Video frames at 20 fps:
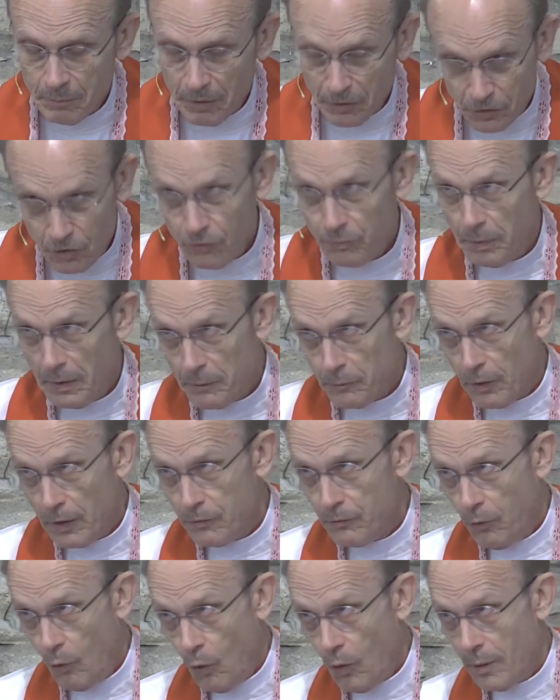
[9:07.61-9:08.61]
But you've been
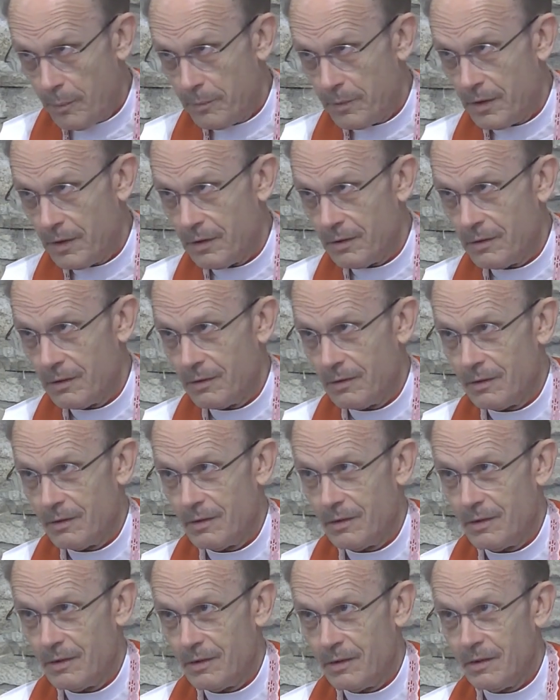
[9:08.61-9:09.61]
reformed,
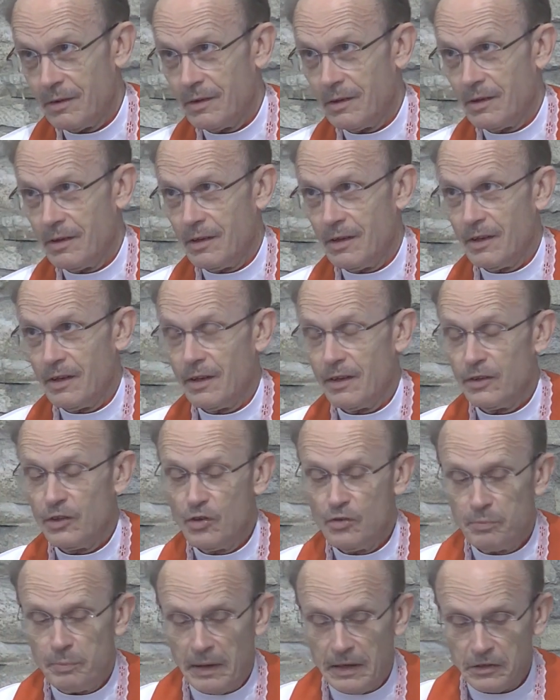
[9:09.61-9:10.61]

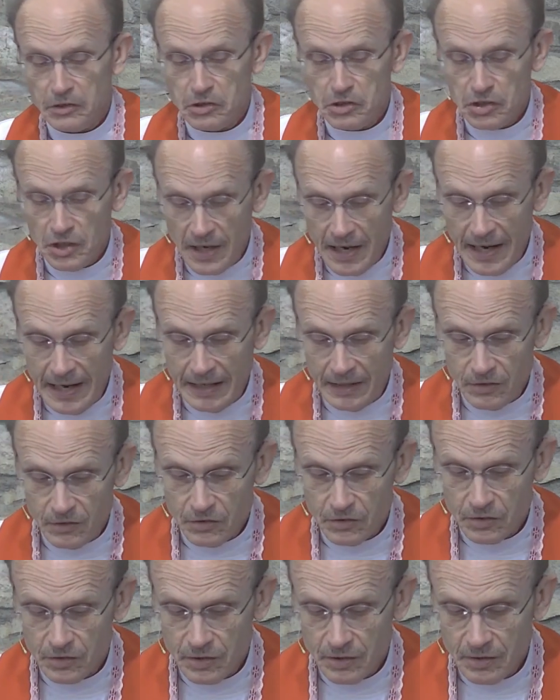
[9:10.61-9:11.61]
you've been
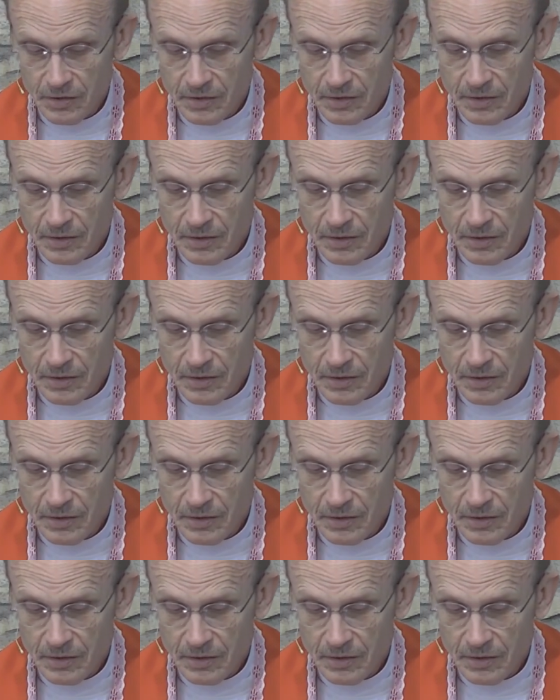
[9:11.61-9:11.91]
changed